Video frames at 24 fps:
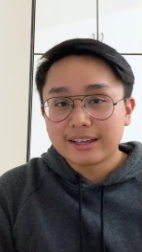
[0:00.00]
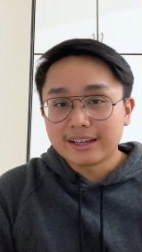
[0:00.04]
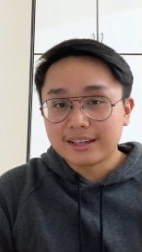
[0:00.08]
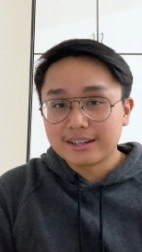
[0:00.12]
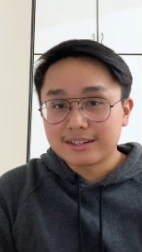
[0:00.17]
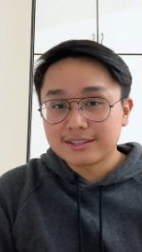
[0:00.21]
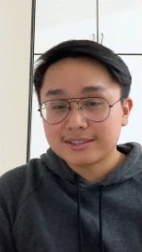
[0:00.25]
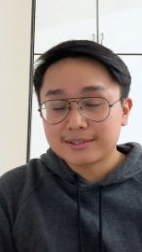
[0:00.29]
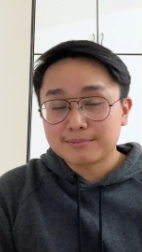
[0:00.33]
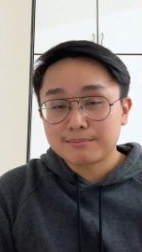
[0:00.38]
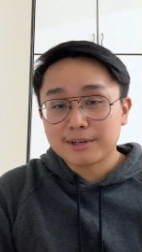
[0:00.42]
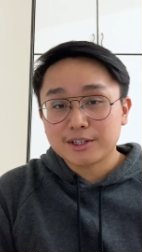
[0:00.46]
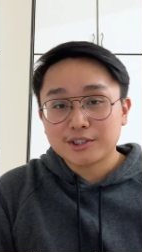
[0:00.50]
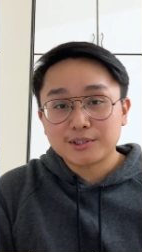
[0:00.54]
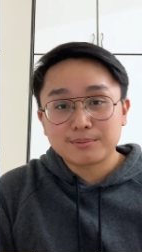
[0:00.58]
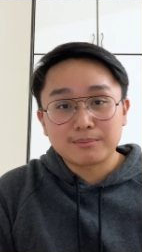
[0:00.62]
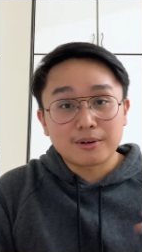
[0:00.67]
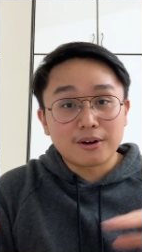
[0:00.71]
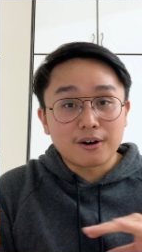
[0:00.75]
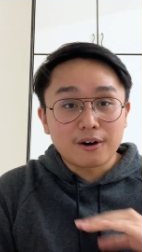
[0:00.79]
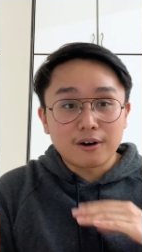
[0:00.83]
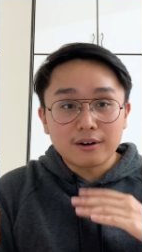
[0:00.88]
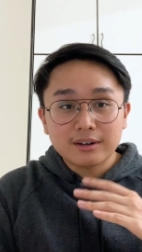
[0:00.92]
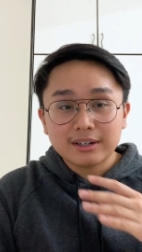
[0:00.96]
it is much
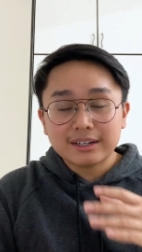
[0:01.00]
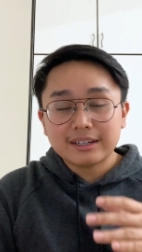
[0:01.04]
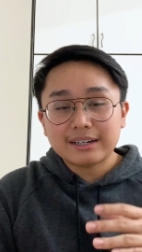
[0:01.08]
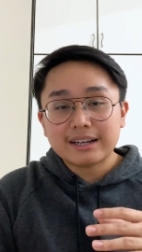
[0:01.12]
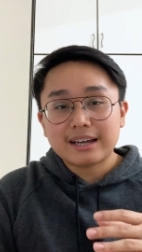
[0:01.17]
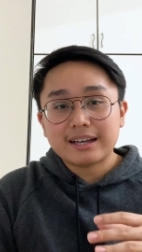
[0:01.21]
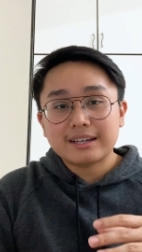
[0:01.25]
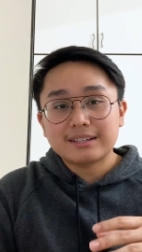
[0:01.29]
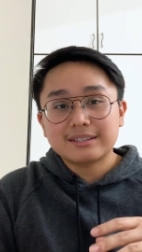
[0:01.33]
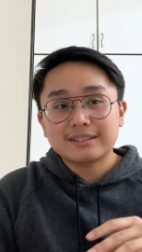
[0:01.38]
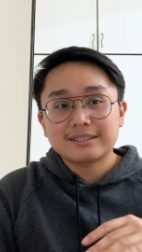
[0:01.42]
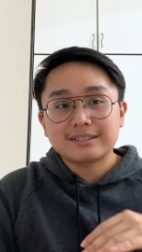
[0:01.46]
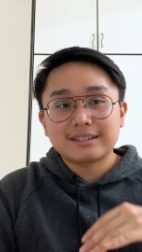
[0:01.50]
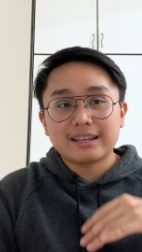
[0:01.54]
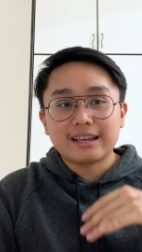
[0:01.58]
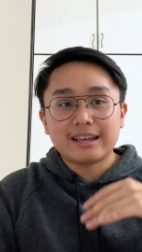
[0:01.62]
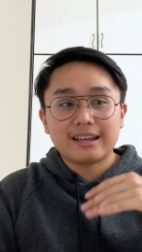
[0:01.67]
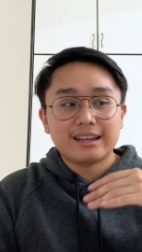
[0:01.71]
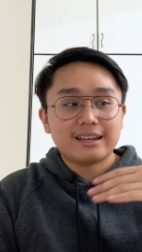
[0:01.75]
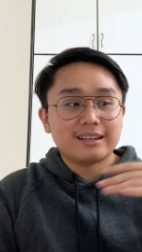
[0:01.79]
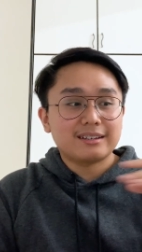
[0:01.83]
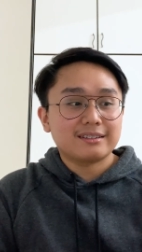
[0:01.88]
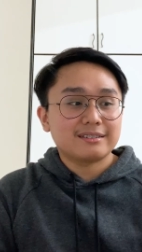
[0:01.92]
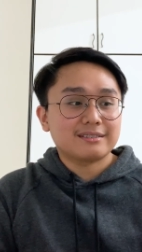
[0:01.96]
more organized
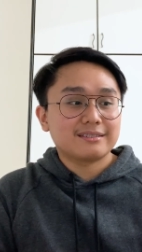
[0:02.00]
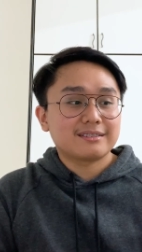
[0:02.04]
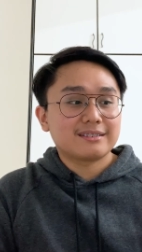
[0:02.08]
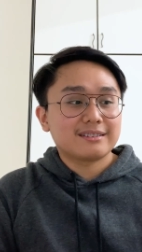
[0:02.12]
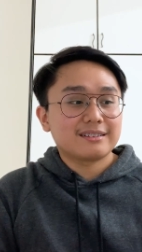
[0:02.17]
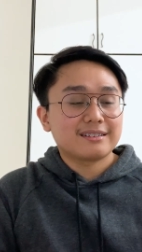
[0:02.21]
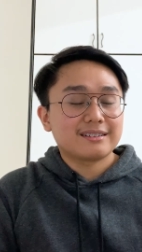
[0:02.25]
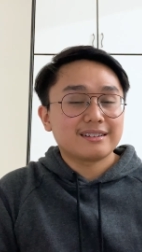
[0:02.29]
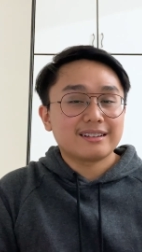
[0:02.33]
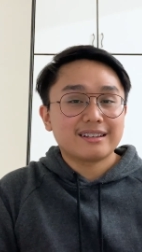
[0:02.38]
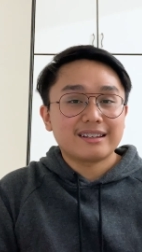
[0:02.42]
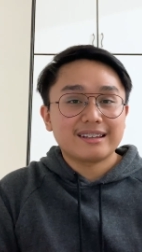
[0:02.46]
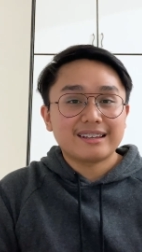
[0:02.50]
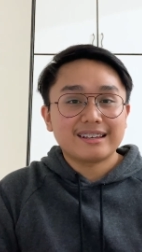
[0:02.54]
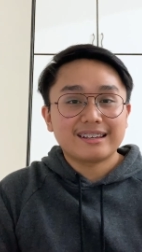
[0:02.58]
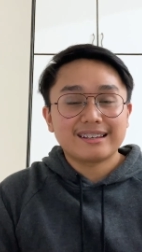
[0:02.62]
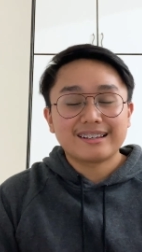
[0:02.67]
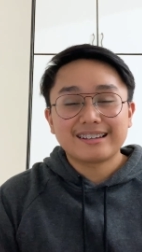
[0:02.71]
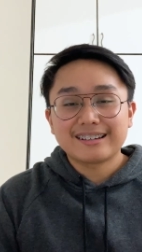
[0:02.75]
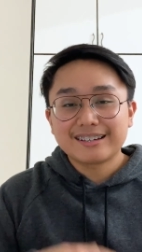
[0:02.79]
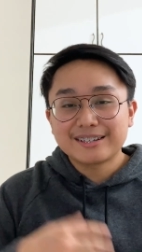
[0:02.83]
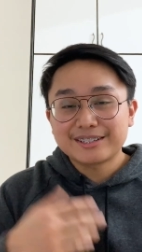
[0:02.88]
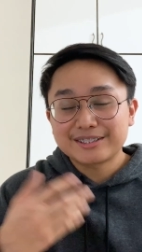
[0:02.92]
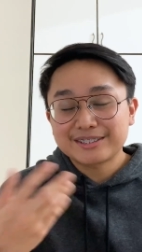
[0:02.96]
and
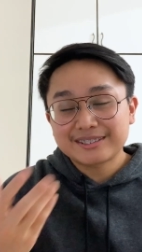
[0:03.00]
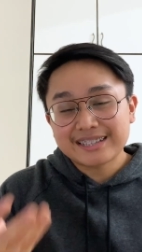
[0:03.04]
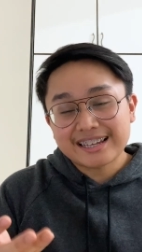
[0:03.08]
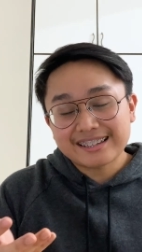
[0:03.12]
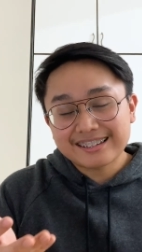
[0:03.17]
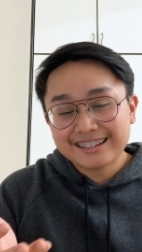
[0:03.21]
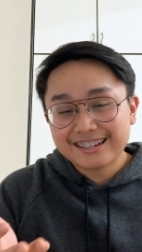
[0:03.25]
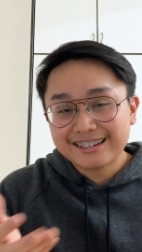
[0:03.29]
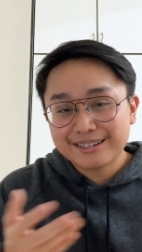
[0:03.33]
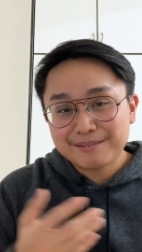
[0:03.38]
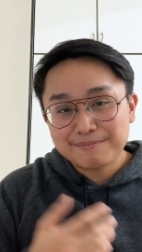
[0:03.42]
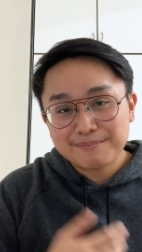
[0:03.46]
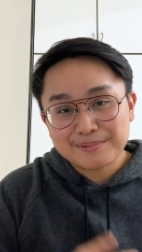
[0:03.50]
aesthetically